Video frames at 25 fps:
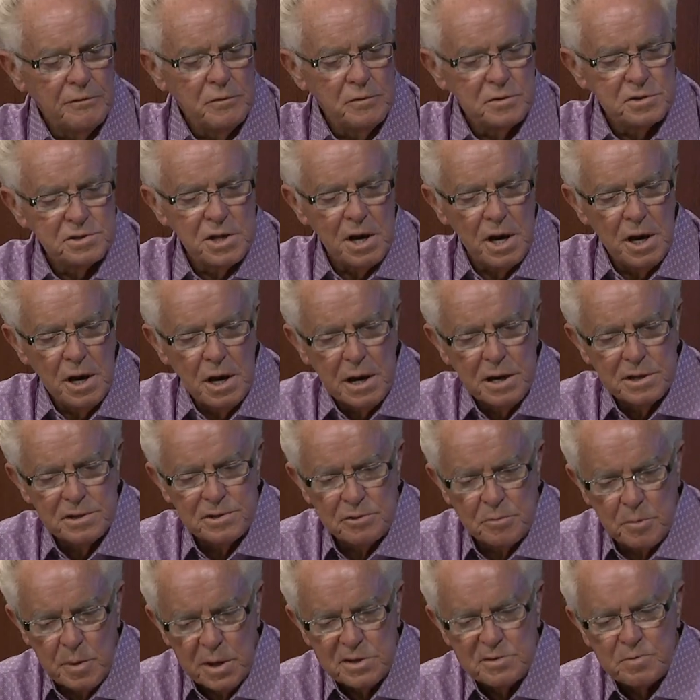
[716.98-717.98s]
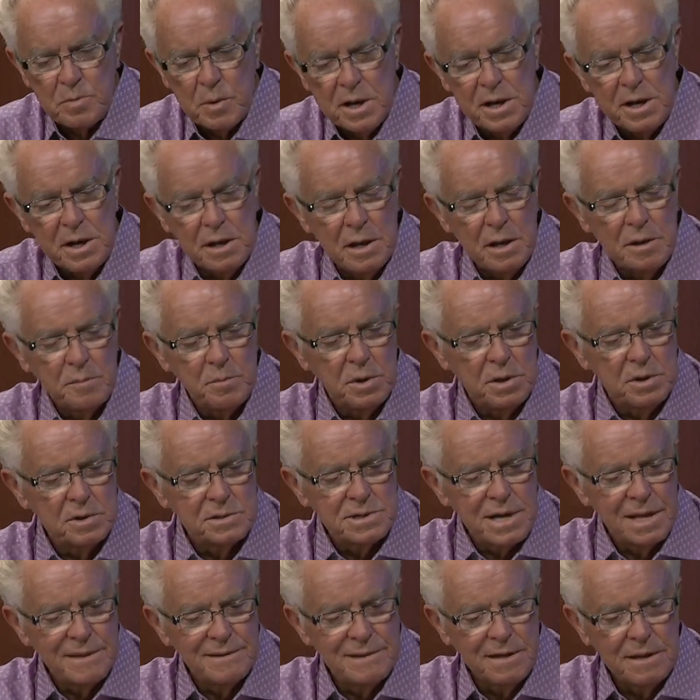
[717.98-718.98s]
you're sitting next to him explaining that,
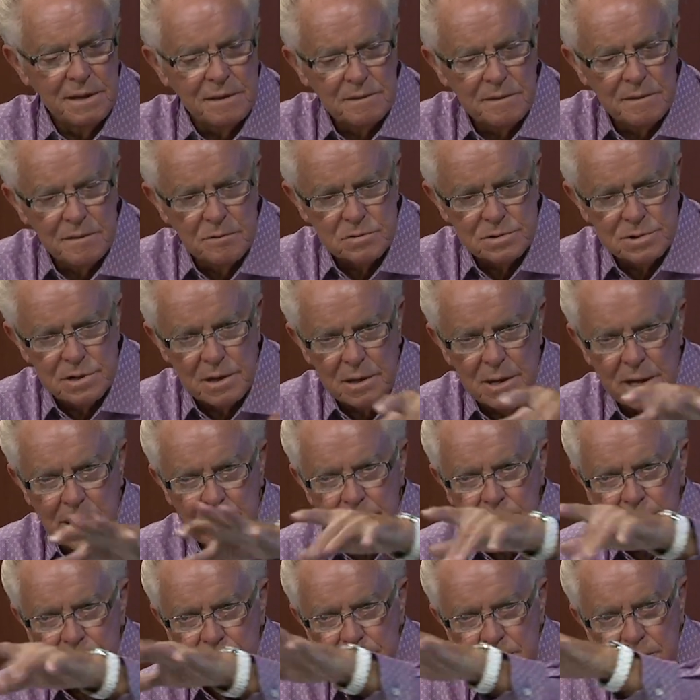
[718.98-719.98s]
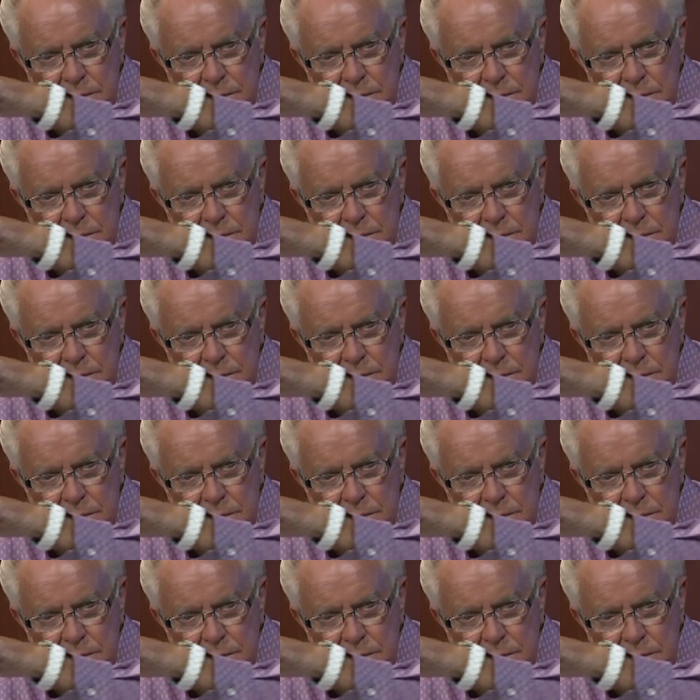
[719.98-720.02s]
because I think there was a lot of